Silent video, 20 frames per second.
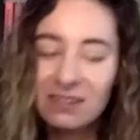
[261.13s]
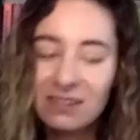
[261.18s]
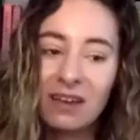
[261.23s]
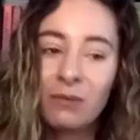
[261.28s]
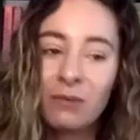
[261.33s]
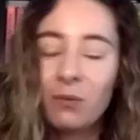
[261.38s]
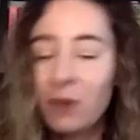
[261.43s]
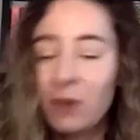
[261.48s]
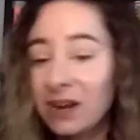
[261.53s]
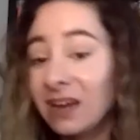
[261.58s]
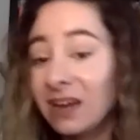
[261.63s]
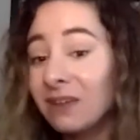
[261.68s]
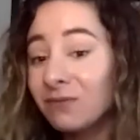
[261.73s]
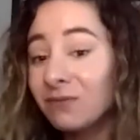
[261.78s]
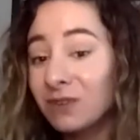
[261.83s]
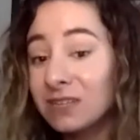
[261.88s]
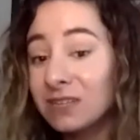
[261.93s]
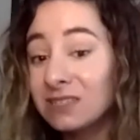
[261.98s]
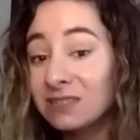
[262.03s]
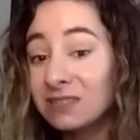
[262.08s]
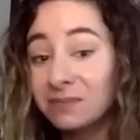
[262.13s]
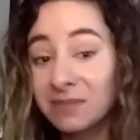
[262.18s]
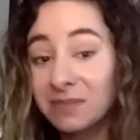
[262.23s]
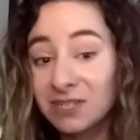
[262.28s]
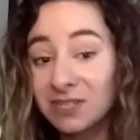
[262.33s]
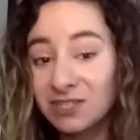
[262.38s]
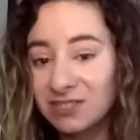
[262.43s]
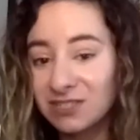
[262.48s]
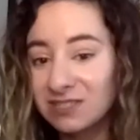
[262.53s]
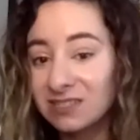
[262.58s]
When I read
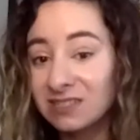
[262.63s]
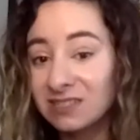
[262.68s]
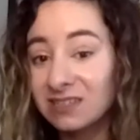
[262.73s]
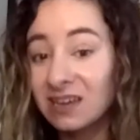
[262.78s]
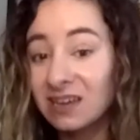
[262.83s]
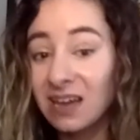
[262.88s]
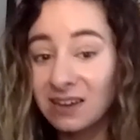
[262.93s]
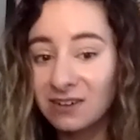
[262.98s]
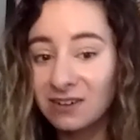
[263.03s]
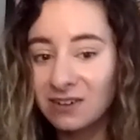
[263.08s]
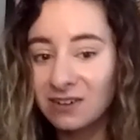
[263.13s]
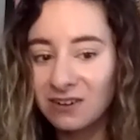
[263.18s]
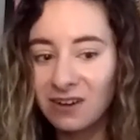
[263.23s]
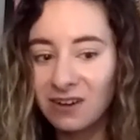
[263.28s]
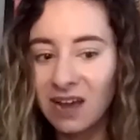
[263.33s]
submissions as an editor,